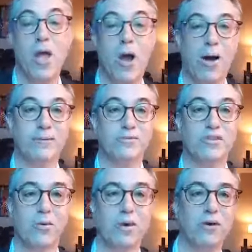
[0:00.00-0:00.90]
All right,
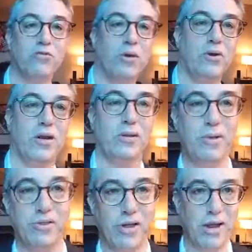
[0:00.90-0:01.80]
so here's what you need to be
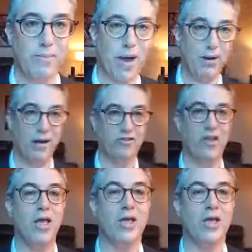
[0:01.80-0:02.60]
thinking about is